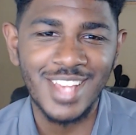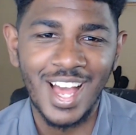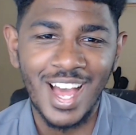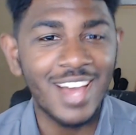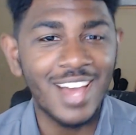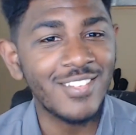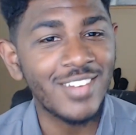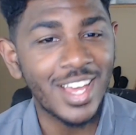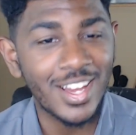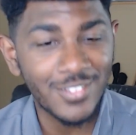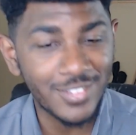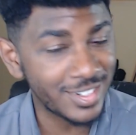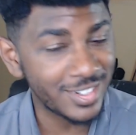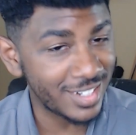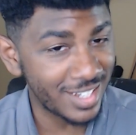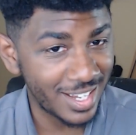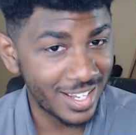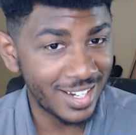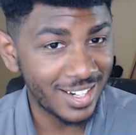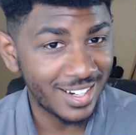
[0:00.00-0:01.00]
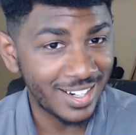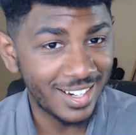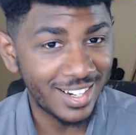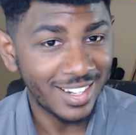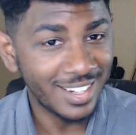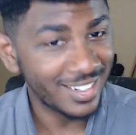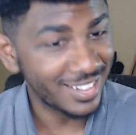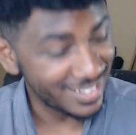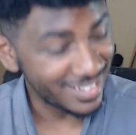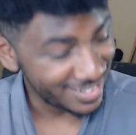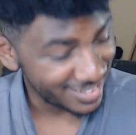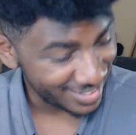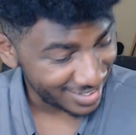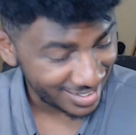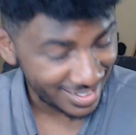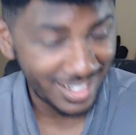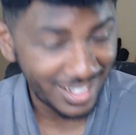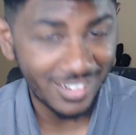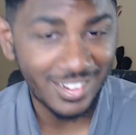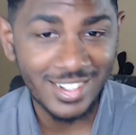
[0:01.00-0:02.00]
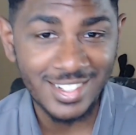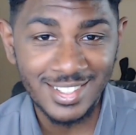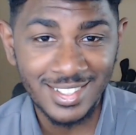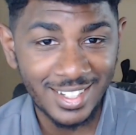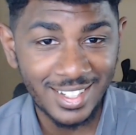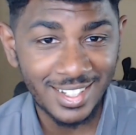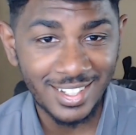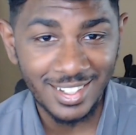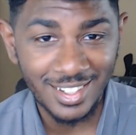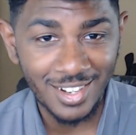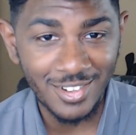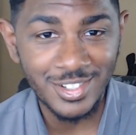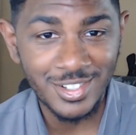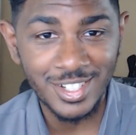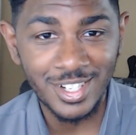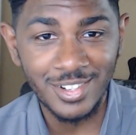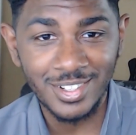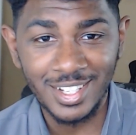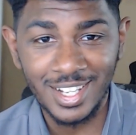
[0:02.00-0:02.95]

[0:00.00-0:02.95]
I've ever done. Seriously, no joke.